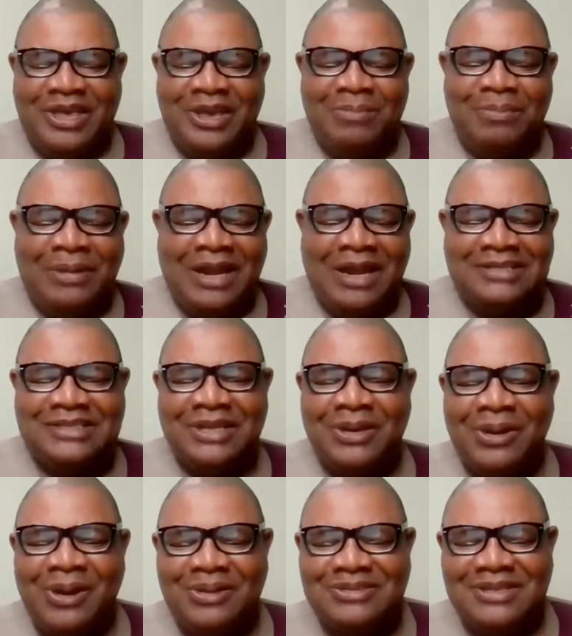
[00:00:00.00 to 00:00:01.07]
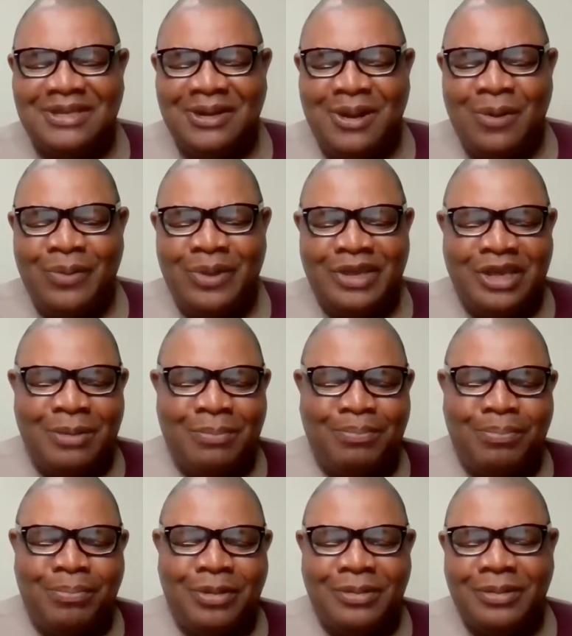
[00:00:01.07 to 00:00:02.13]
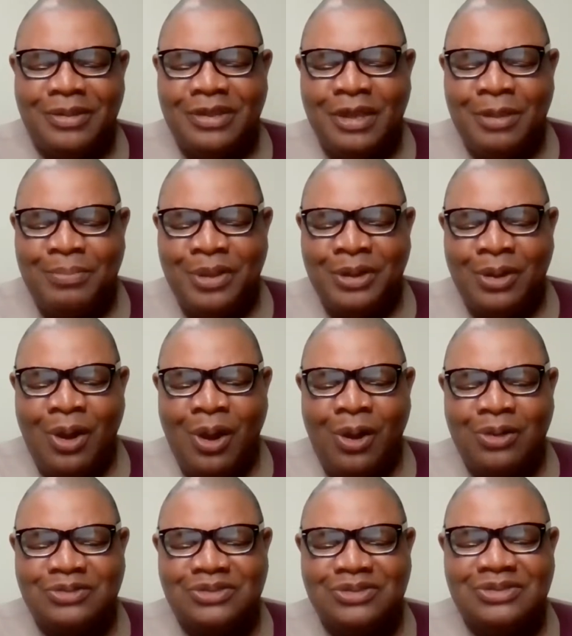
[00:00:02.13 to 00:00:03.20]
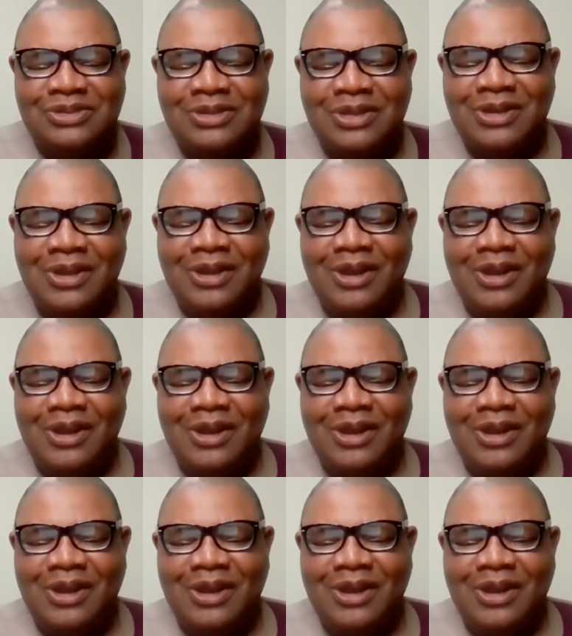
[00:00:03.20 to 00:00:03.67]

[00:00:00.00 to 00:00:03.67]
keep blessing us. The Lord will keep keeping us.